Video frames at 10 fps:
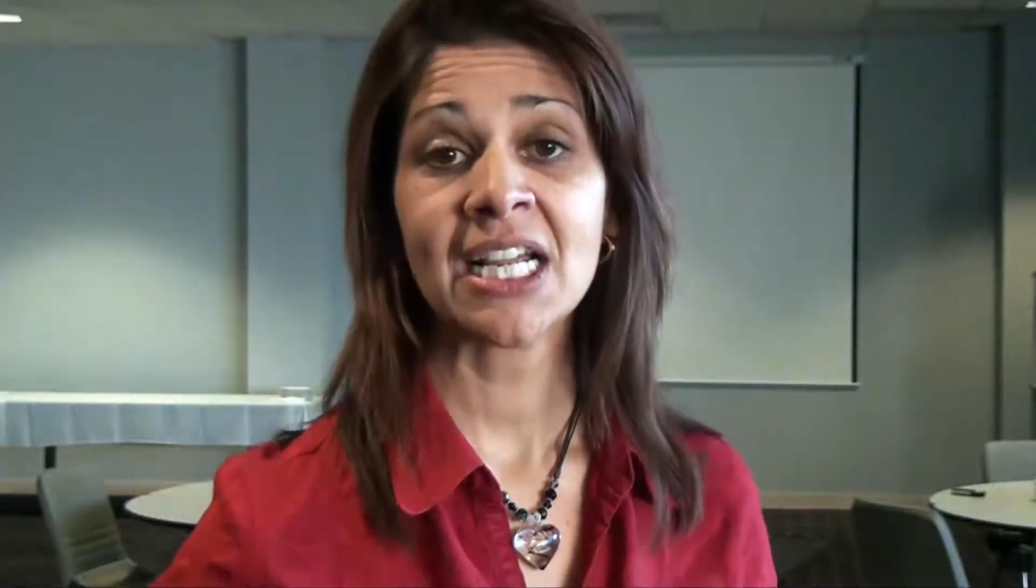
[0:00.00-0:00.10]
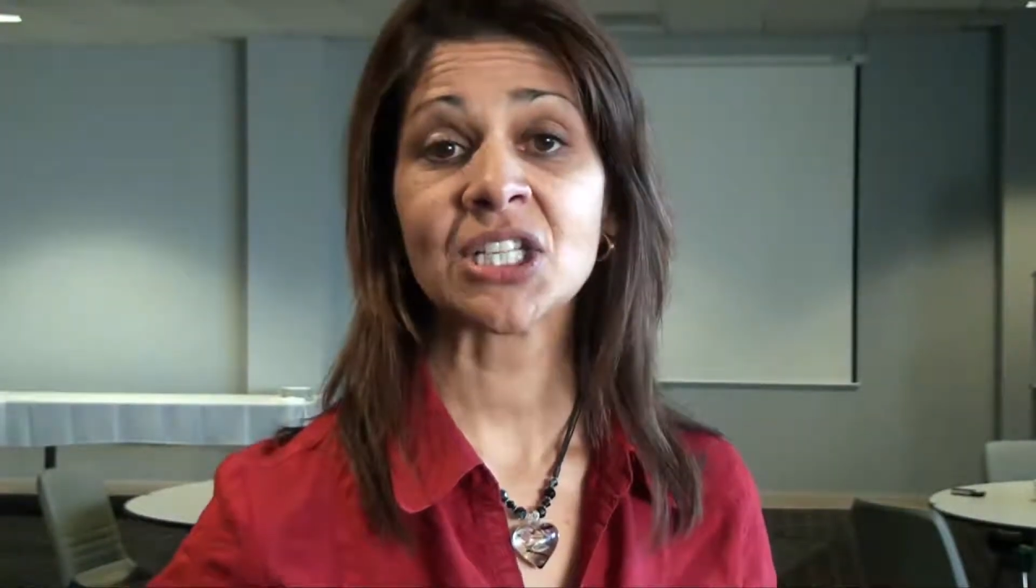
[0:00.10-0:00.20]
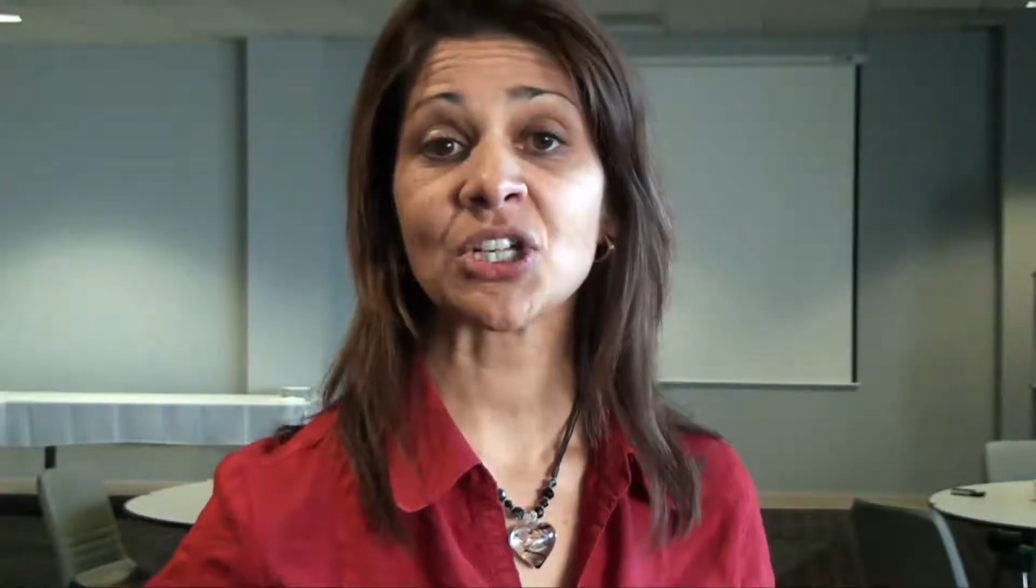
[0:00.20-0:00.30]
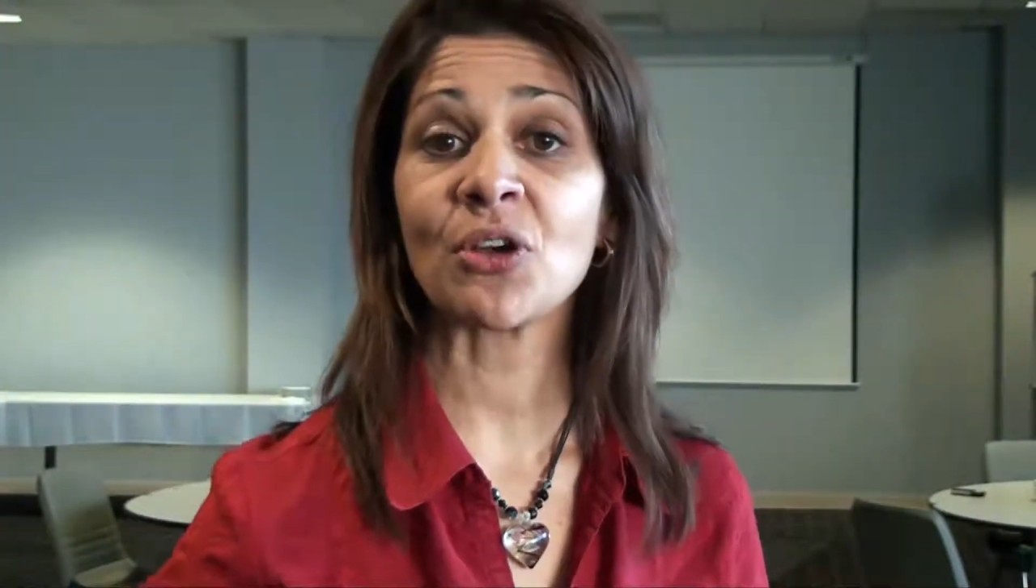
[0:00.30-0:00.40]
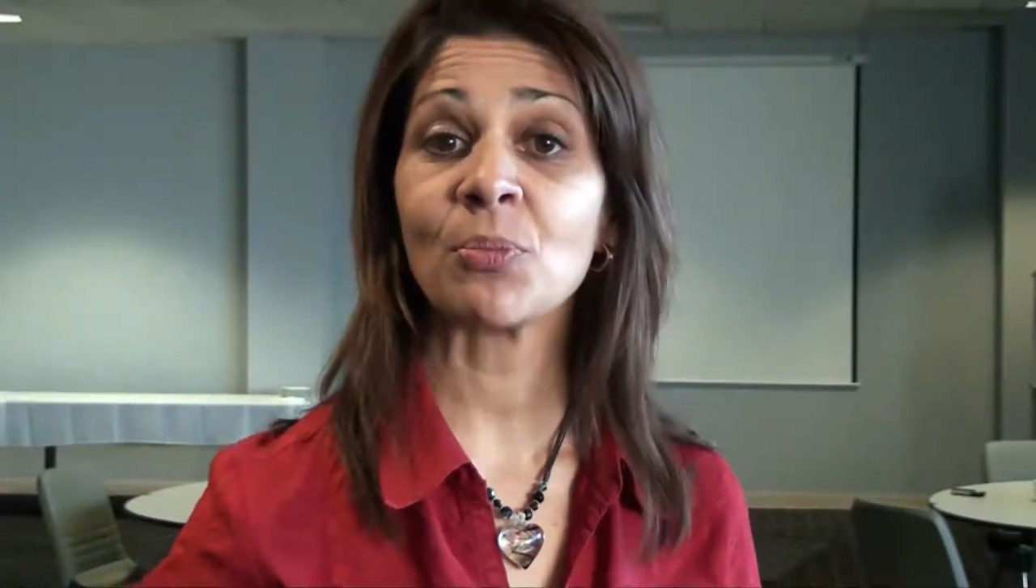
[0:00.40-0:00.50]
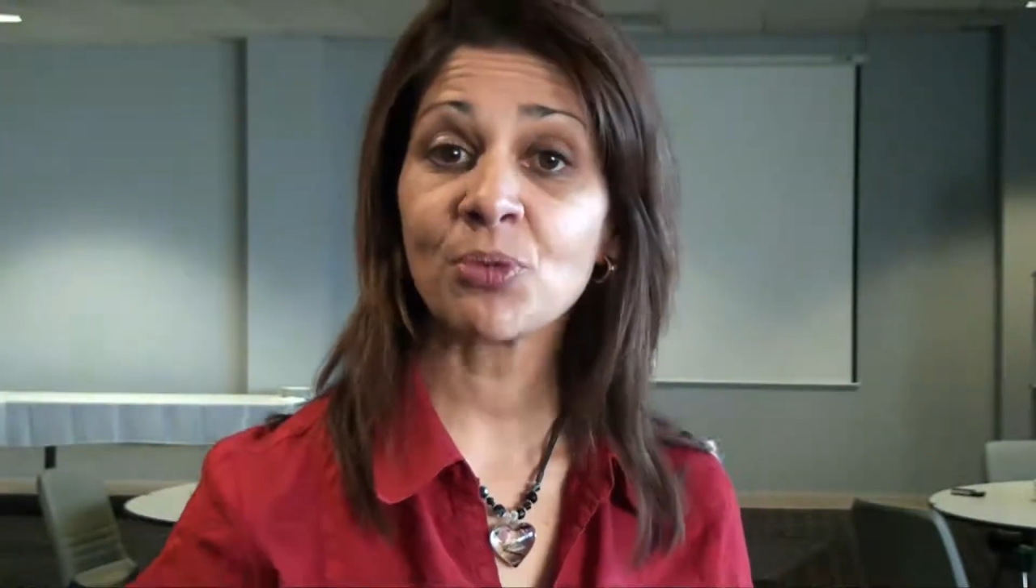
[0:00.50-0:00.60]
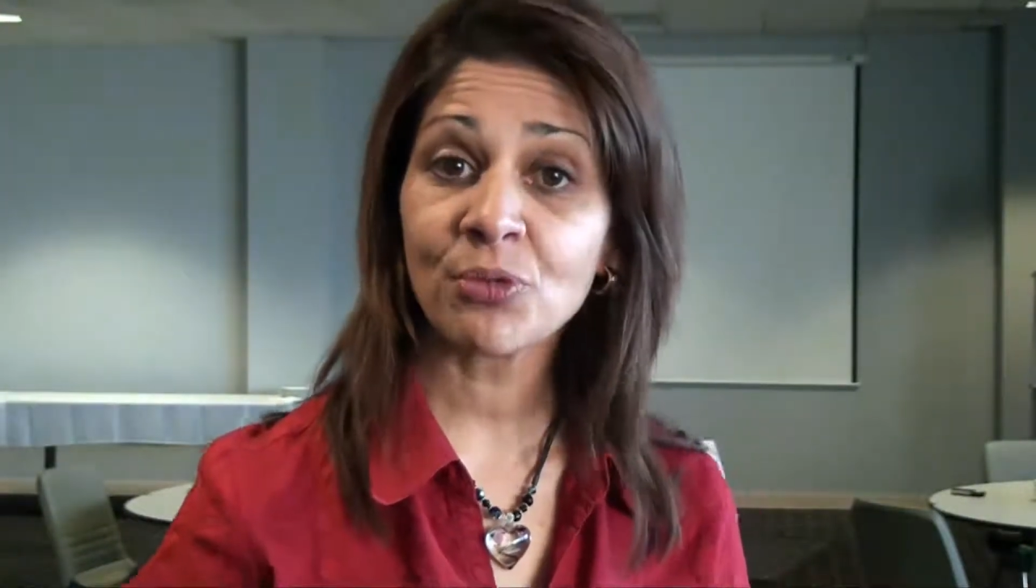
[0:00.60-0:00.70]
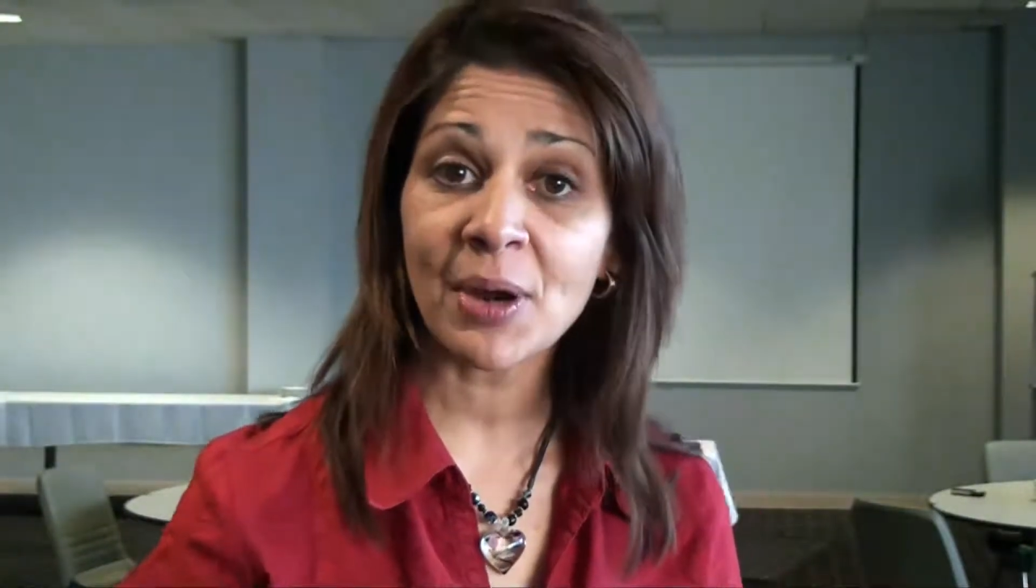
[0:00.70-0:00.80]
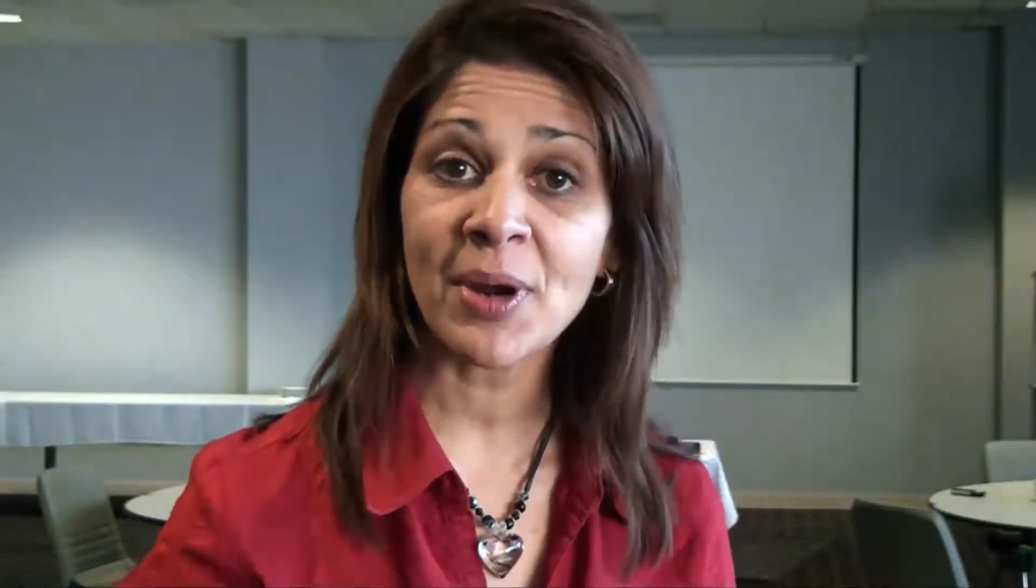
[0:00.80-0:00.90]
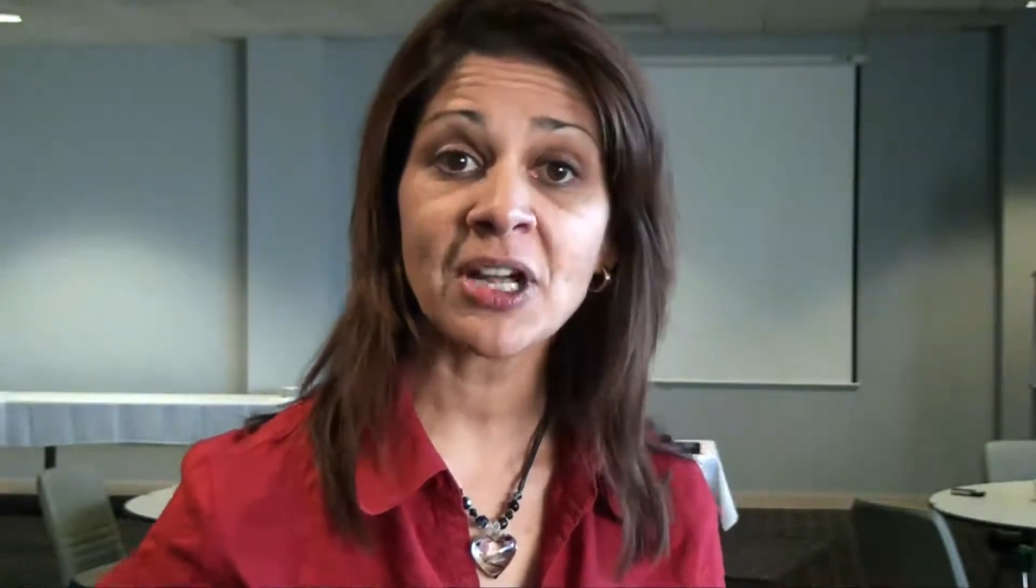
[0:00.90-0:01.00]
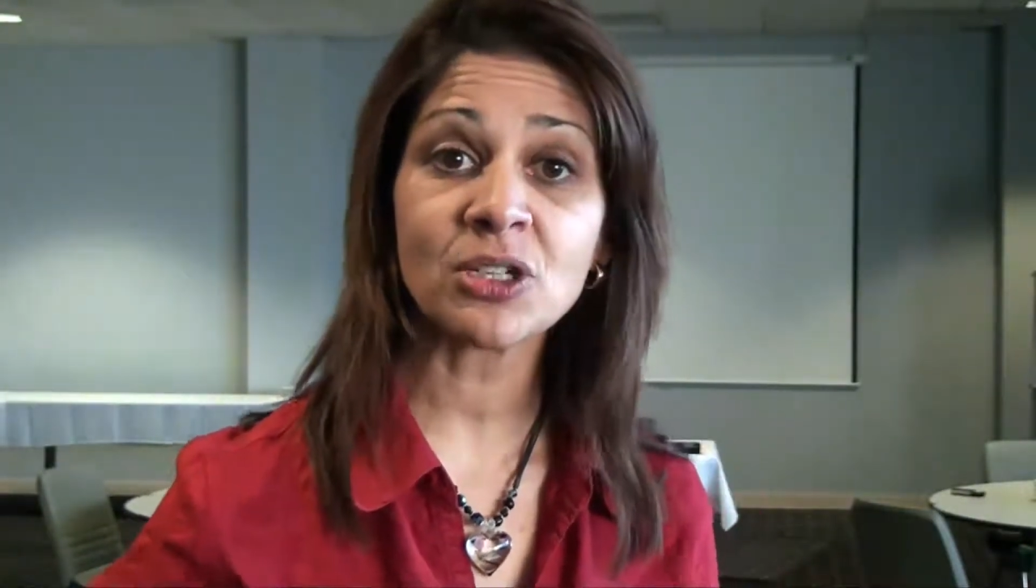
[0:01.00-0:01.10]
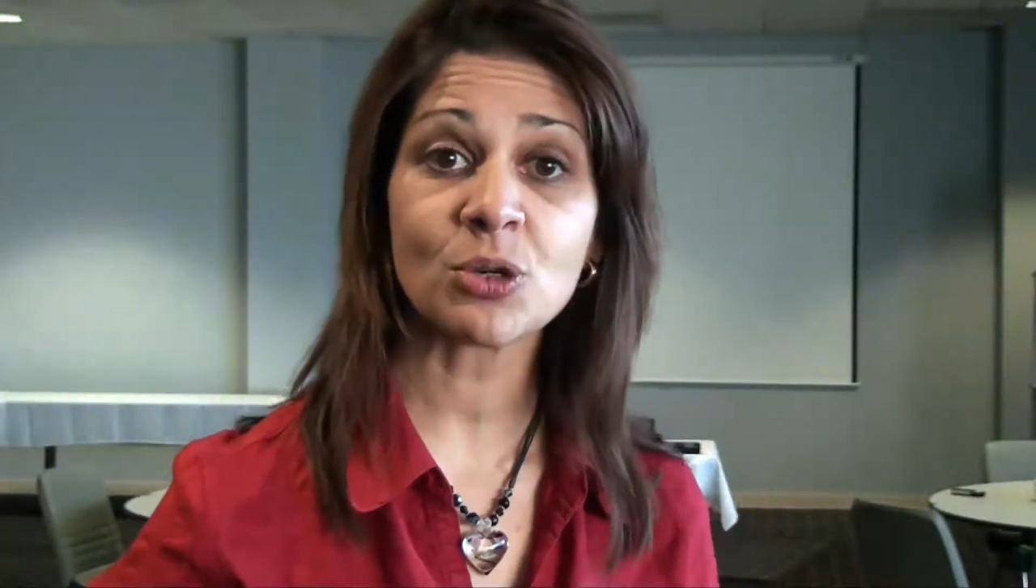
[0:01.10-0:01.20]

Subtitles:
So when I